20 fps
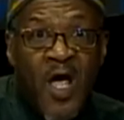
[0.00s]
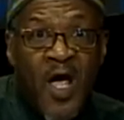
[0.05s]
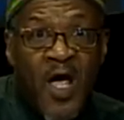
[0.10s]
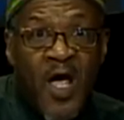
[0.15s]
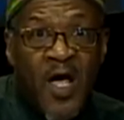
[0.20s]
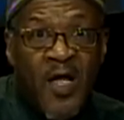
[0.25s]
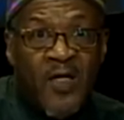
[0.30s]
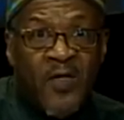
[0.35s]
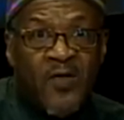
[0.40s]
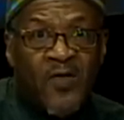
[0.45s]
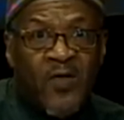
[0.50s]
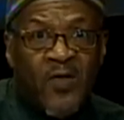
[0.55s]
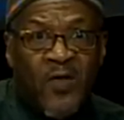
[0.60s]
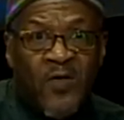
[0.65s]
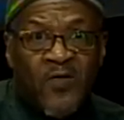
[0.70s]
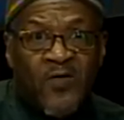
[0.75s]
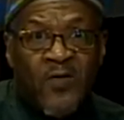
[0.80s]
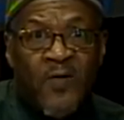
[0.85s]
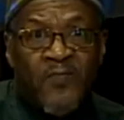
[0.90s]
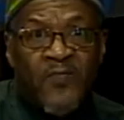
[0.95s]
and it's
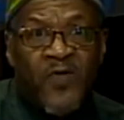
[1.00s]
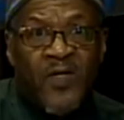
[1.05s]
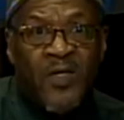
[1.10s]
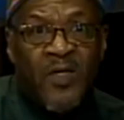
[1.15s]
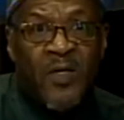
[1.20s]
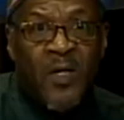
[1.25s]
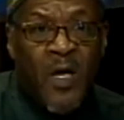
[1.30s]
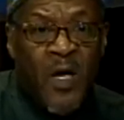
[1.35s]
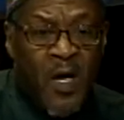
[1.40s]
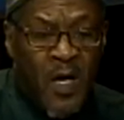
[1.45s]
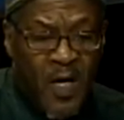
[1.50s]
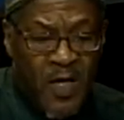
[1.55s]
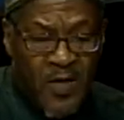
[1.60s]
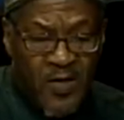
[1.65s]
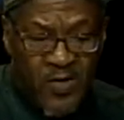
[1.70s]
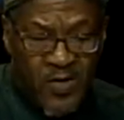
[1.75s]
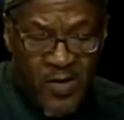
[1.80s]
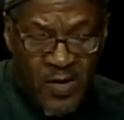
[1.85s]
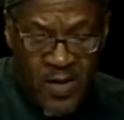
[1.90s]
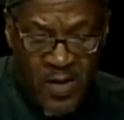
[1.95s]
something,
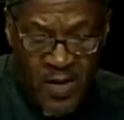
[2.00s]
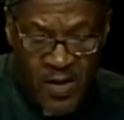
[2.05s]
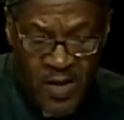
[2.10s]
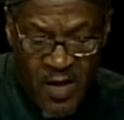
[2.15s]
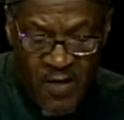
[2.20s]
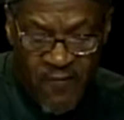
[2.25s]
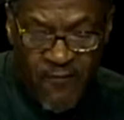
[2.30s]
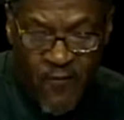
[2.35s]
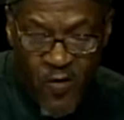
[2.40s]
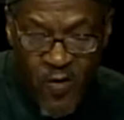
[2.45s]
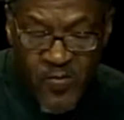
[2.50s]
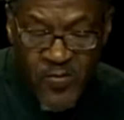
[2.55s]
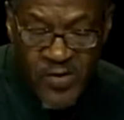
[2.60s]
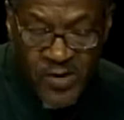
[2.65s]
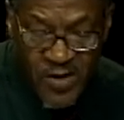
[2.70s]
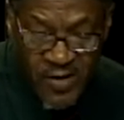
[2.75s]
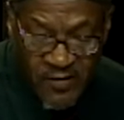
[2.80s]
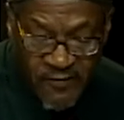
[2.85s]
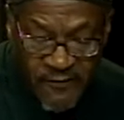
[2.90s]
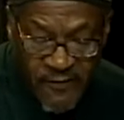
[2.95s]
it's an
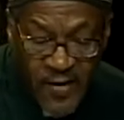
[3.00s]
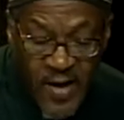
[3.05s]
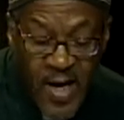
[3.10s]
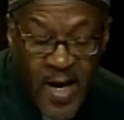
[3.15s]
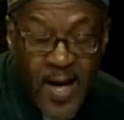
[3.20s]
informative